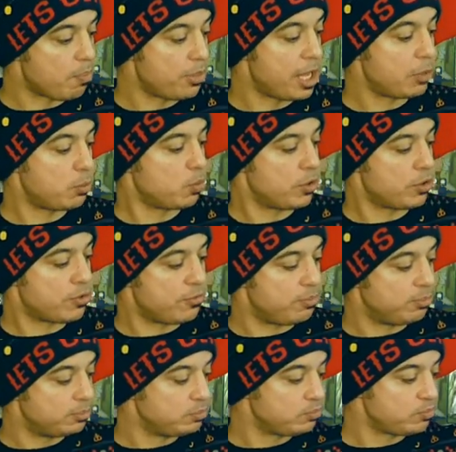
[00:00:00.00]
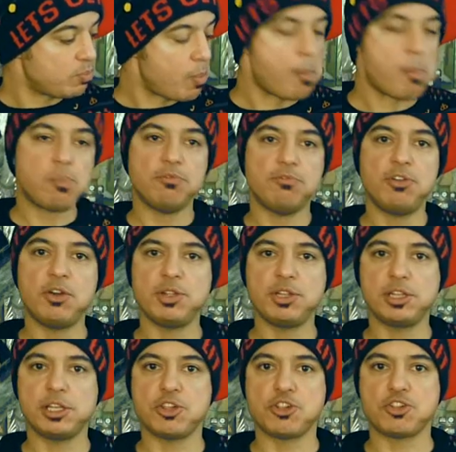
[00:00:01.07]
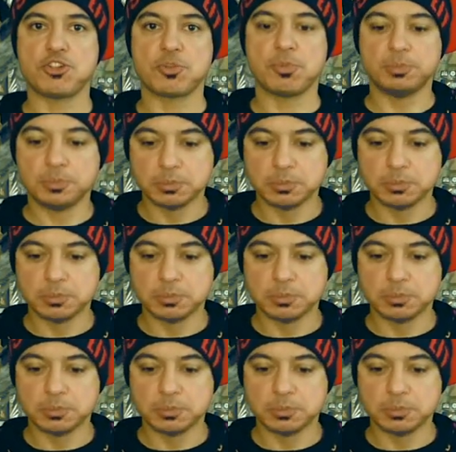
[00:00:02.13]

That was very delicious.